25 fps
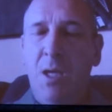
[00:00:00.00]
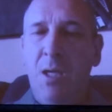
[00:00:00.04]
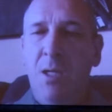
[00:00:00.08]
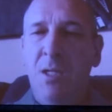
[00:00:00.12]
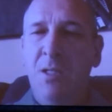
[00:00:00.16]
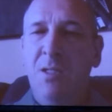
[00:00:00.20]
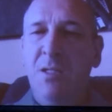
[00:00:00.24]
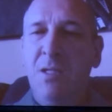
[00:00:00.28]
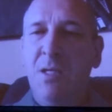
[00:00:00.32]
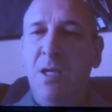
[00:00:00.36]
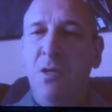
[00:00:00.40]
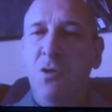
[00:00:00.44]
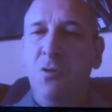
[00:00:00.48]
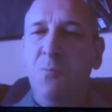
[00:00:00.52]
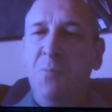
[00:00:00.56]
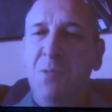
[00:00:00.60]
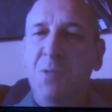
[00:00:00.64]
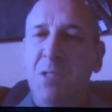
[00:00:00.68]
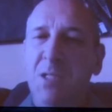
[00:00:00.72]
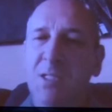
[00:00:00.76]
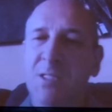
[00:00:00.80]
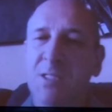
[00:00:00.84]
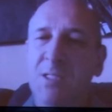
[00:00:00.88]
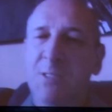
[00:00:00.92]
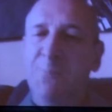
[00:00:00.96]
And it cannot
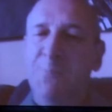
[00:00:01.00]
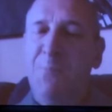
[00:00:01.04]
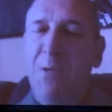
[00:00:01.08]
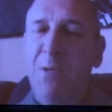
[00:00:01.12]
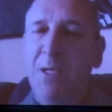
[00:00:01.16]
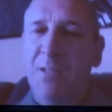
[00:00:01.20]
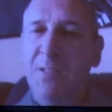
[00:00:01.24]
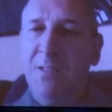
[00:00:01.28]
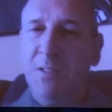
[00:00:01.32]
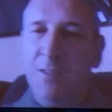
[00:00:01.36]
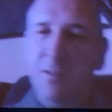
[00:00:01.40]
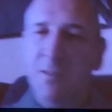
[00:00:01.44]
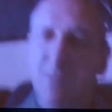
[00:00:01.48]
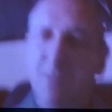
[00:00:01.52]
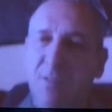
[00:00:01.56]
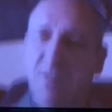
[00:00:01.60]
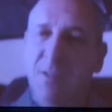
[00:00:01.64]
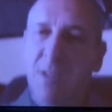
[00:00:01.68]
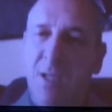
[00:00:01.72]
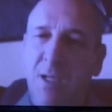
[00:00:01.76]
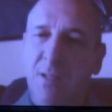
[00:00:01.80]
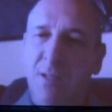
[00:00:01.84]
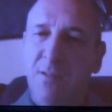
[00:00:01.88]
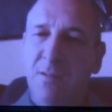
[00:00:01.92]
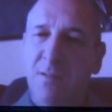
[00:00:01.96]
be expected
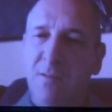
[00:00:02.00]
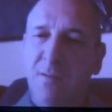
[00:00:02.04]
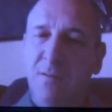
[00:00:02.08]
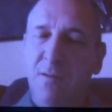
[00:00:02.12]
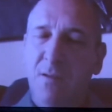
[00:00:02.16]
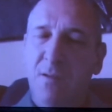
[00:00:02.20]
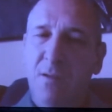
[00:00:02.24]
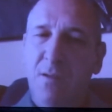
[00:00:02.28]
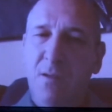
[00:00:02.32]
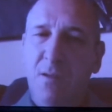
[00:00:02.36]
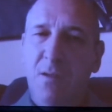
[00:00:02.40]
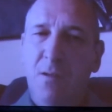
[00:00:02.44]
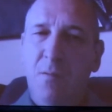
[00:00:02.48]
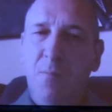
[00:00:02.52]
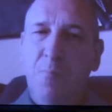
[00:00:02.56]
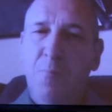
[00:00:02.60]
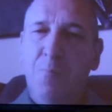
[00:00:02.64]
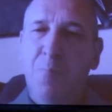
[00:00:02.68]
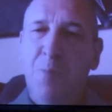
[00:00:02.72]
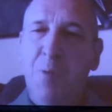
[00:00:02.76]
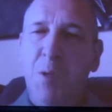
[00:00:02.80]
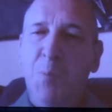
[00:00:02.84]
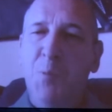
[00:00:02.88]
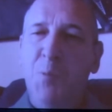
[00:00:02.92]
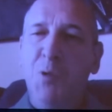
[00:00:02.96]
that
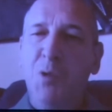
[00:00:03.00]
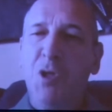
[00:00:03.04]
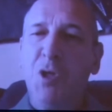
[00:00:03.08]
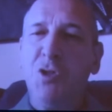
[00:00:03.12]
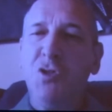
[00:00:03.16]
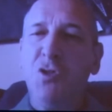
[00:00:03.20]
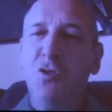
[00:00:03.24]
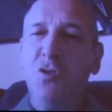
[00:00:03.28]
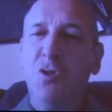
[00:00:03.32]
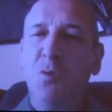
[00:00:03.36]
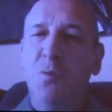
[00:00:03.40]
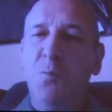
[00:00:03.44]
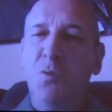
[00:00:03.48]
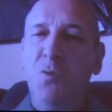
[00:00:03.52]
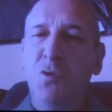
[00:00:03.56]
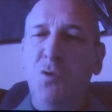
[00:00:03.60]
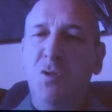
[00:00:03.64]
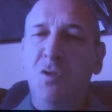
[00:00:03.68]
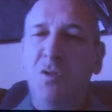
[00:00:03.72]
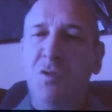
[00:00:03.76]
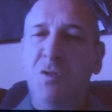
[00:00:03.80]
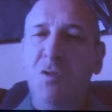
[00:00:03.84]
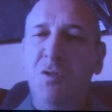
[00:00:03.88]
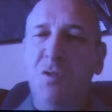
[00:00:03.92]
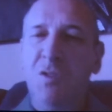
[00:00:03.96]
peer production
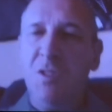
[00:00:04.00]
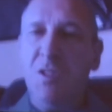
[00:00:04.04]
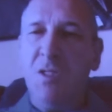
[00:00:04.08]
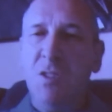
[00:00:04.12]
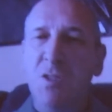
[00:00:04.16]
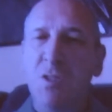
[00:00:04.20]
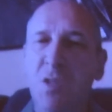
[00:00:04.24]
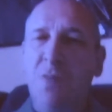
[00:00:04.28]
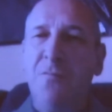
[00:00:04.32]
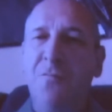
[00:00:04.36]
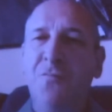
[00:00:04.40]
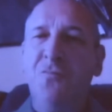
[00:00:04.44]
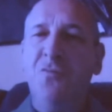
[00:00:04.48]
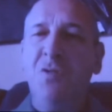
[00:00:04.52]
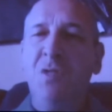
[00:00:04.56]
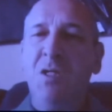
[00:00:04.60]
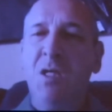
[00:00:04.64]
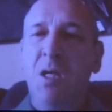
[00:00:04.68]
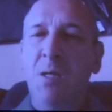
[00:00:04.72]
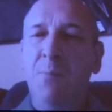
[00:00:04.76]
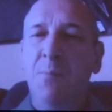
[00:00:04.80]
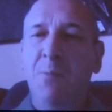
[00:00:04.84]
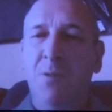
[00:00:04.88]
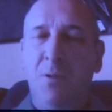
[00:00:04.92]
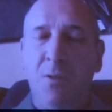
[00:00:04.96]
communities are
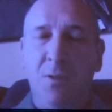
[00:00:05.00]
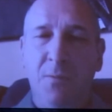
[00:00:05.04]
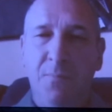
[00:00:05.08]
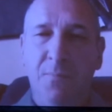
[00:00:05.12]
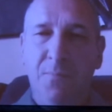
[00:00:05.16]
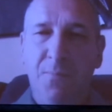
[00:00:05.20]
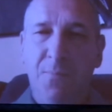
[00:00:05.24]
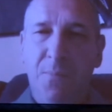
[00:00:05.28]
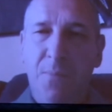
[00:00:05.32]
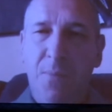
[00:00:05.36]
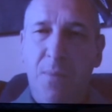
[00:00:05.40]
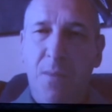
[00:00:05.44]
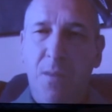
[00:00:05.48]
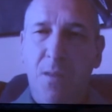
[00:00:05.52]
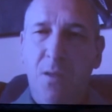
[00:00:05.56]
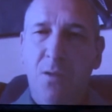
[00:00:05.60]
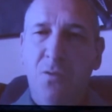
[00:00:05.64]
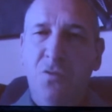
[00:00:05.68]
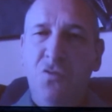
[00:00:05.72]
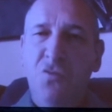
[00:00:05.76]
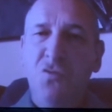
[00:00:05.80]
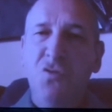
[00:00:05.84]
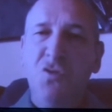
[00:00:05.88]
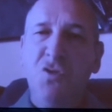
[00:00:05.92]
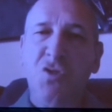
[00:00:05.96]
fully able
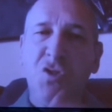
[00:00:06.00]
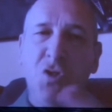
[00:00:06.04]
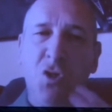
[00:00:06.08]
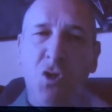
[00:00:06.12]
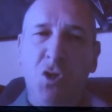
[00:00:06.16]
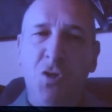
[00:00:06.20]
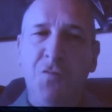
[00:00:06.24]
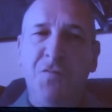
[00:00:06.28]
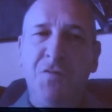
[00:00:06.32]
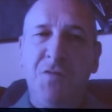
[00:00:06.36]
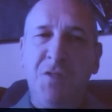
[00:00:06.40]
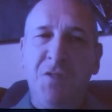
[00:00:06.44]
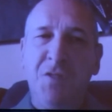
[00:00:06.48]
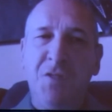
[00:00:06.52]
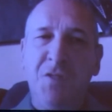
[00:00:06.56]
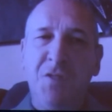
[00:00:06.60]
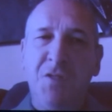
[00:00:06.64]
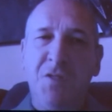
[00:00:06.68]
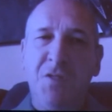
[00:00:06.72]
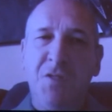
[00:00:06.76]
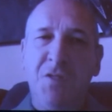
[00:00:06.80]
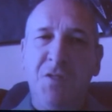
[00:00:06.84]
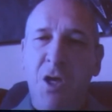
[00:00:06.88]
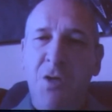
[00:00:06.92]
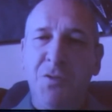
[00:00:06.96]
to solve
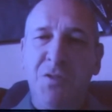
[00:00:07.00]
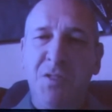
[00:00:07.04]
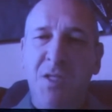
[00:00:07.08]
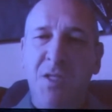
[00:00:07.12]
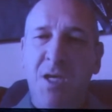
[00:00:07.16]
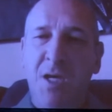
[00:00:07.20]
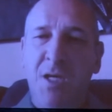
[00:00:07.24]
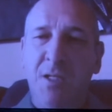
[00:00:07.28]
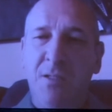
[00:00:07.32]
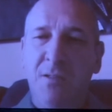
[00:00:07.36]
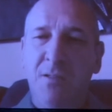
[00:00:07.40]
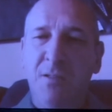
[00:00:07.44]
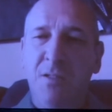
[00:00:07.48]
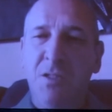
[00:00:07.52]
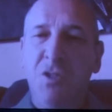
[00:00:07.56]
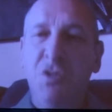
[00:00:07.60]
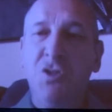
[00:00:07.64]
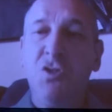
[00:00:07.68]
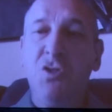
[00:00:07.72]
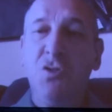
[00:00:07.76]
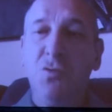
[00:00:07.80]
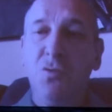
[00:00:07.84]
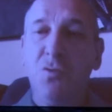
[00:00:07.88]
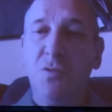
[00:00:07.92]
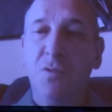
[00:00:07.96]
these outside
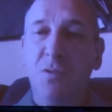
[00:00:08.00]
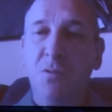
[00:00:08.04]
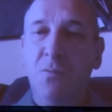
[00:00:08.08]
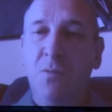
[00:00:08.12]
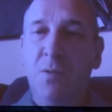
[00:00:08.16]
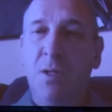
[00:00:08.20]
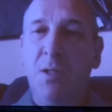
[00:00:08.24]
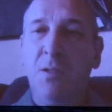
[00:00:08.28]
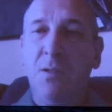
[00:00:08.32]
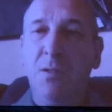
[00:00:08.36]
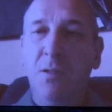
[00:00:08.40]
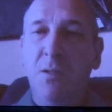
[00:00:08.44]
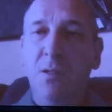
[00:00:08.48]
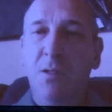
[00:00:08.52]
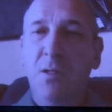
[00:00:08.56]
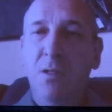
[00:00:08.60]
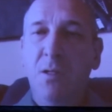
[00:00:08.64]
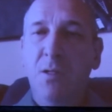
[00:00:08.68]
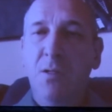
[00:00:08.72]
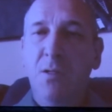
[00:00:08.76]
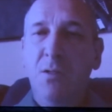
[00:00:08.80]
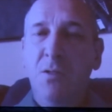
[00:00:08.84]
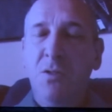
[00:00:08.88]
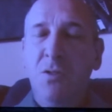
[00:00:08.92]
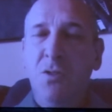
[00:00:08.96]
issues, right?
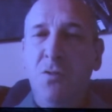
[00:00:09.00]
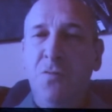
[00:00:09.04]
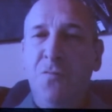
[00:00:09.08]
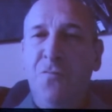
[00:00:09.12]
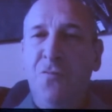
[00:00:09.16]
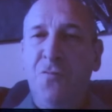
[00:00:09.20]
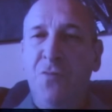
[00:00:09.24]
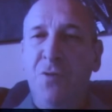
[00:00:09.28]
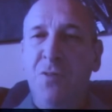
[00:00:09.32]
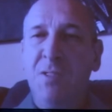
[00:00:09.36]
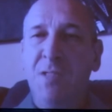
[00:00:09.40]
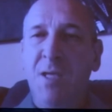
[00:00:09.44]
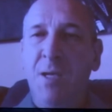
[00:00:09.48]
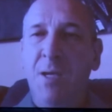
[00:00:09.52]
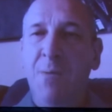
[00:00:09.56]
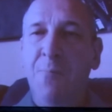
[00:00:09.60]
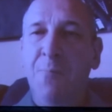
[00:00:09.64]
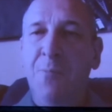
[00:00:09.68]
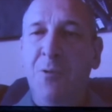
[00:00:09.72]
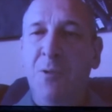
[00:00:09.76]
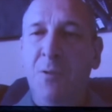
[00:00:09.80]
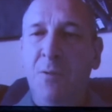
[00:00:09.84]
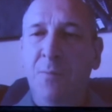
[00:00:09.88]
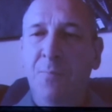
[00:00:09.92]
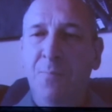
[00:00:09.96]
So for
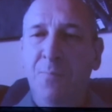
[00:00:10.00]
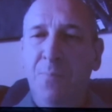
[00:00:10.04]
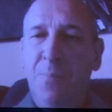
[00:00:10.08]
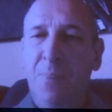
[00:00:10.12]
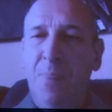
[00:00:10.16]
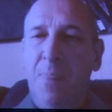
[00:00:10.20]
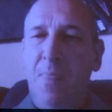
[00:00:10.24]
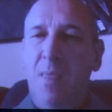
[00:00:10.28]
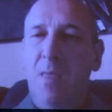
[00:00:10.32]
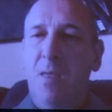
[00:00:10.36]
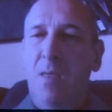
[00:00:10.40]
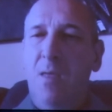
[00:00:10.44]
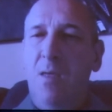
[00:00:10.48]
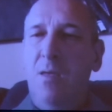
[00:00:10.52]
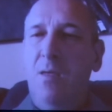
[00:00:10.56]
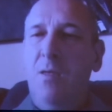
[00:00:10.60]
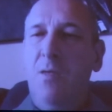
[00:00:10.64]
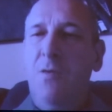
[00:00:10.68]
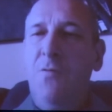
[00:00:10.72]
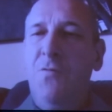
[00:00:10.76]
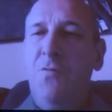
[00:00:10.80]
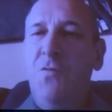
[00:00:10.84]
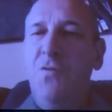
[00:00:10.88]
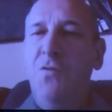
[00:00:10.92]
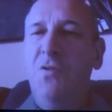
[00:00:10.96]
example,
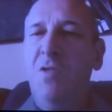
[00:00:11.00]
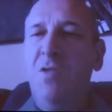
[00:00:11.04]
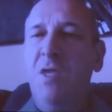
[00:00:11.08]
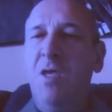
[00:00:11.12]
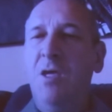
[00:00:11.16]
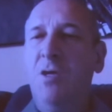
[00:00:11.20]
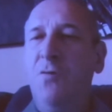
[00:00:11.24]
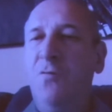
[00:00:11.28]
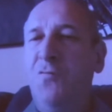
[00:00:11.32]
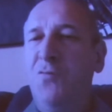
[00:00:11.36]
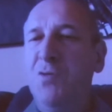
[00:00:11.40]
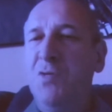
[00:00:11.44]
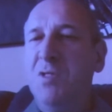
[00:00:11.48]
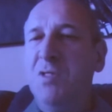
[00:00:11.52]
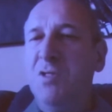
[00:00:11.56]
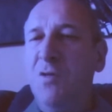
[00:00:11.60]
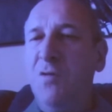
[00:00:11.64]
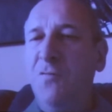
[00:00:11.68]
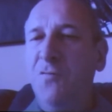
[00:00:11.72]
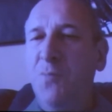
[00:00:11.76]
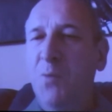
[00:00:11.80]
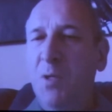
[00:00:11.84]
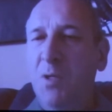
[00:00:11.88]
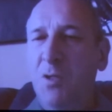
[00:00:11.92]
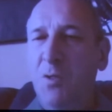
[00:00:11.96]
if you take a free
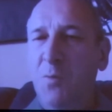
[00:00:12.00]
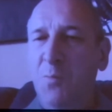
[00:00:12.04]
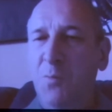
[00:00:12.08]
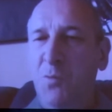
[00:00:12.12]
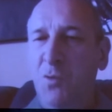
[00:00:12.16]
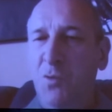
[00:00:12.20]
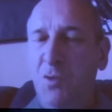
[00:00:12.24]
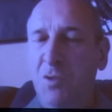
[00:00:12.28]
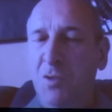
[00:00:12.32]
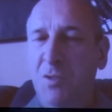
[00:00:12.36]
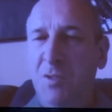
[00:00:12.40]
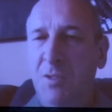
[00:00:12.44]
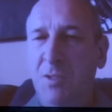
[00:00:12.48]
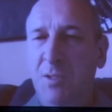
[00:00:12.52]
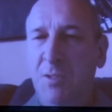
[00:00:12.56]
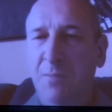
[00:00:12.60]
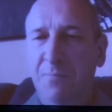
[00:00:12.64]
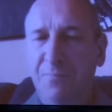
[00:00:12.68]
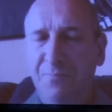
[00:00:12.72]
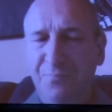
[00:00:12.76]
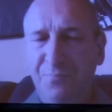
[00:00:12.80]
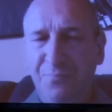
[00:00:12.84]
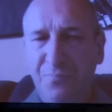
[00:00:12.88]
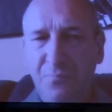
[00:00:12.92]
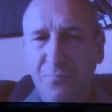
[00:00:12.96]
software community,